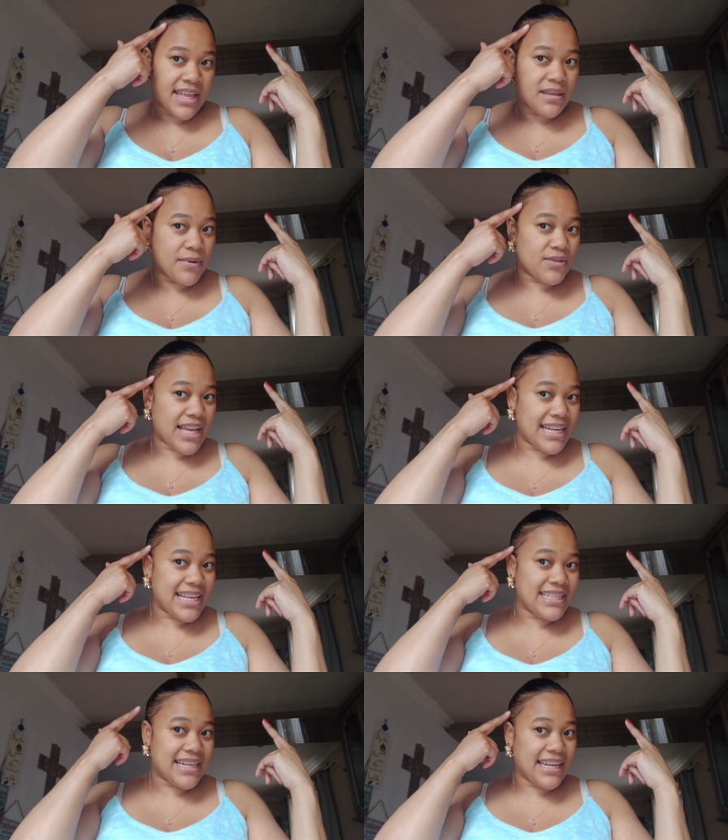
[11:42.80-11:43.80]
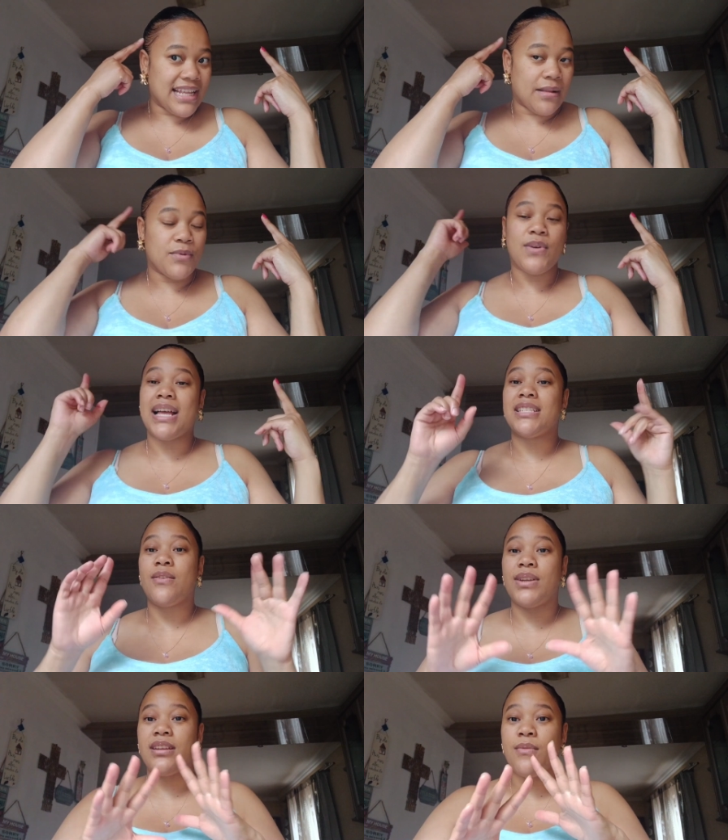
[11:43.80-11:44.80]
the Prozana is really help. you guys don't
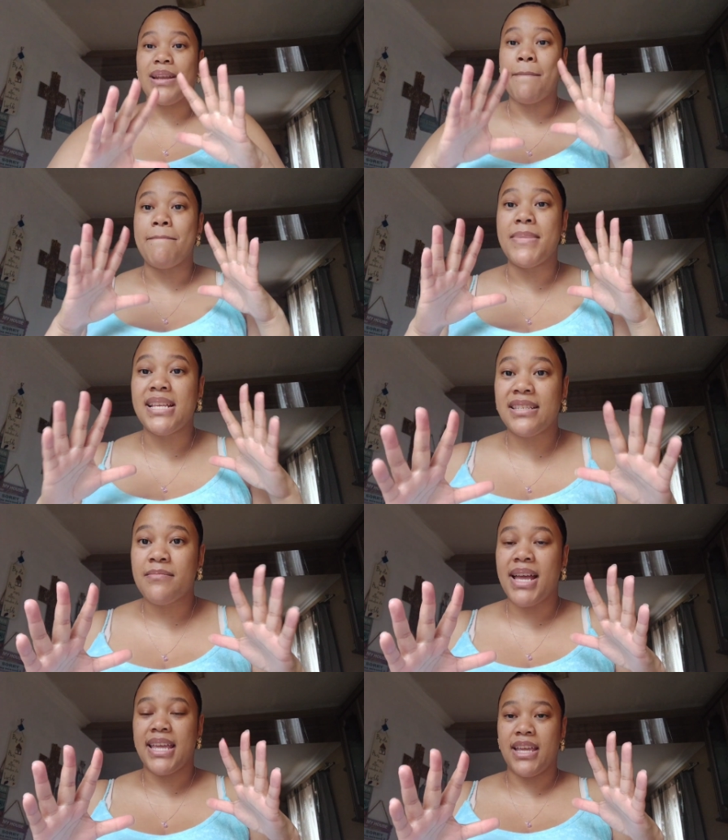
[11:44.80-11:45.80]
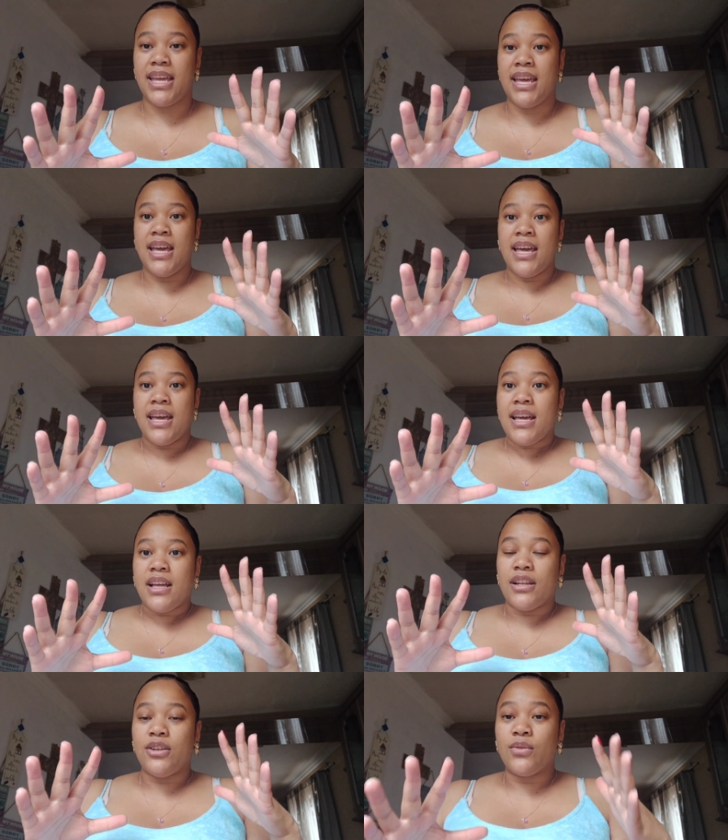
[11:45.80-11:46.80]
wanna know what a mess my
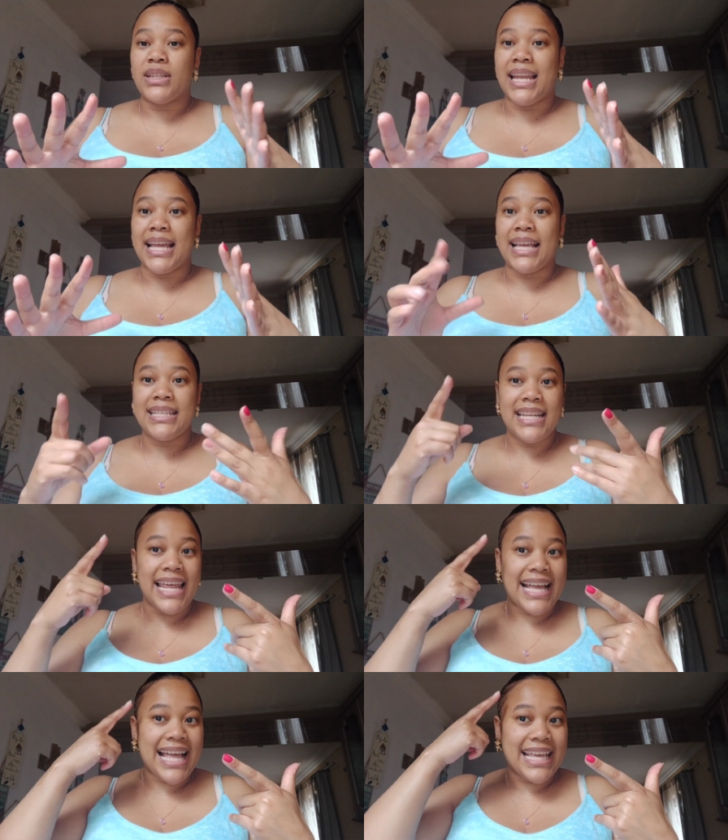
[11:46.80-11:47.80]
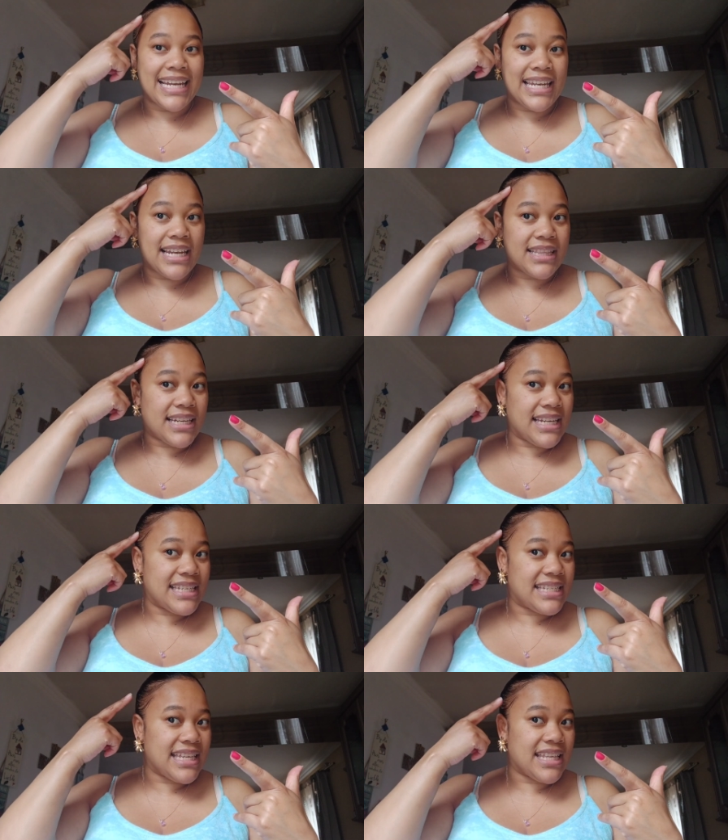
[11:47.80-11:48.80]
look like it's like I can literally
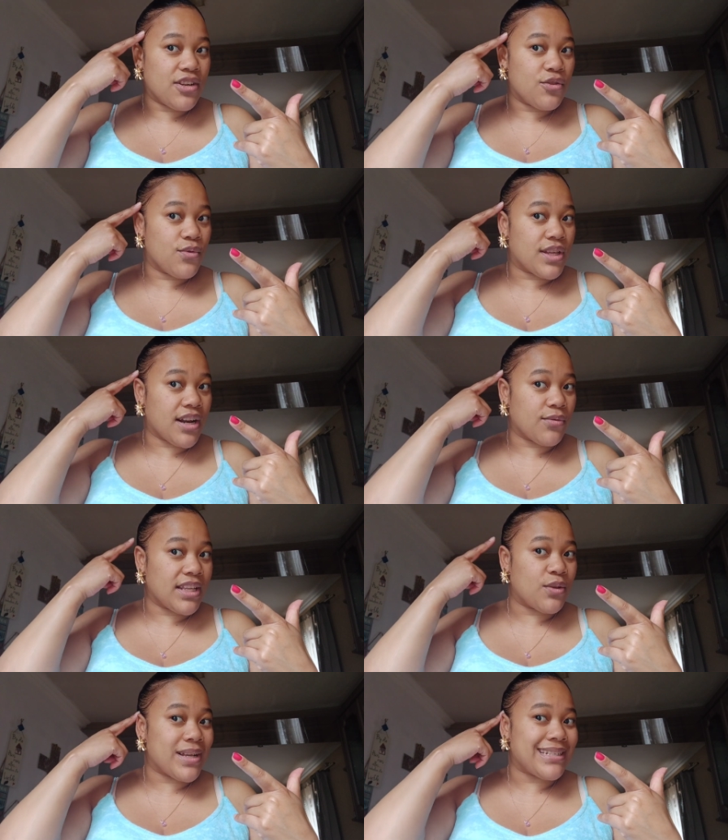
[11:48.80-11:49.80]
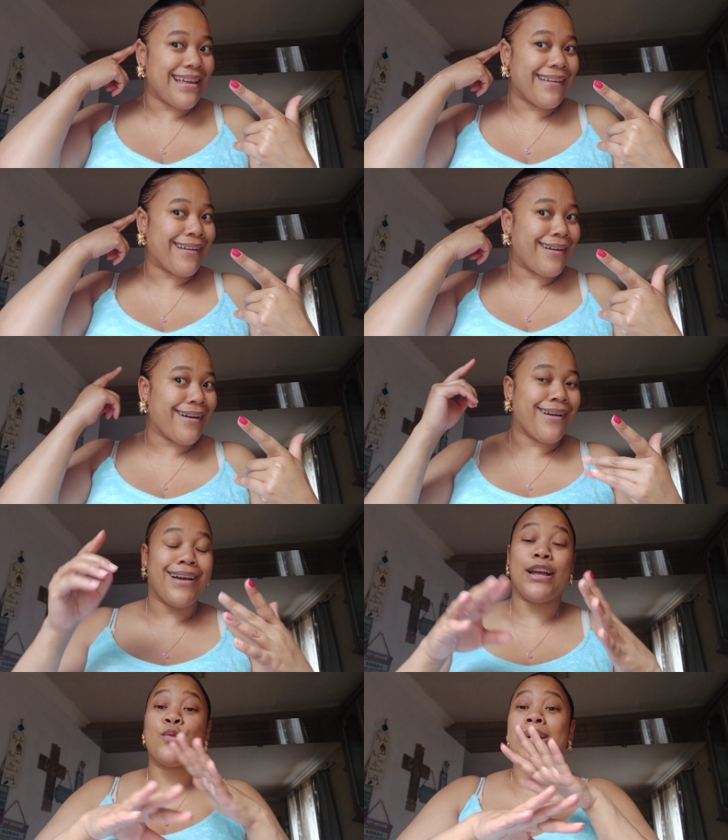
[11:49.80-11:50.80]
see the new growth it was like
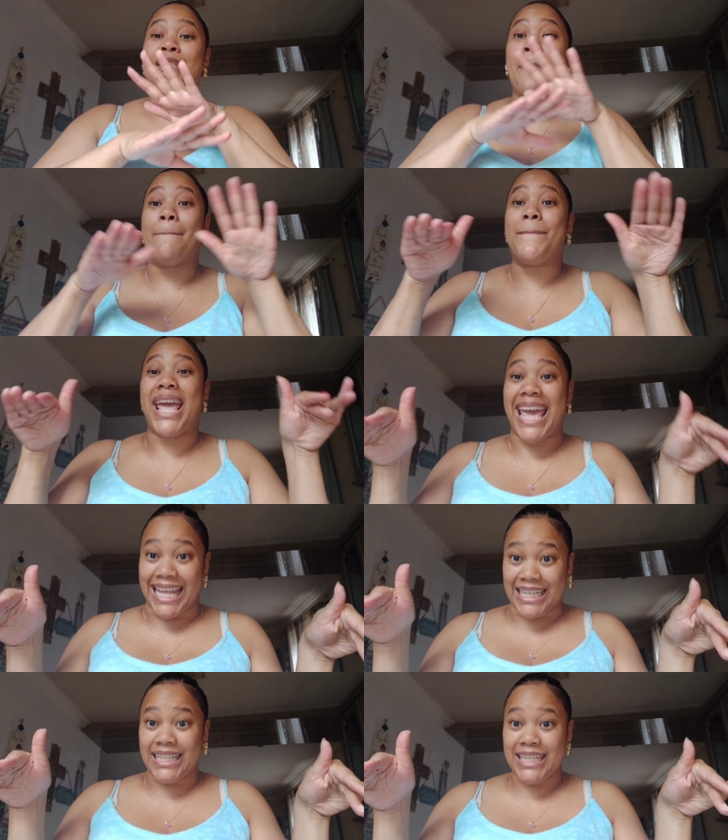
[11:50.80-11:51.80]
it was bad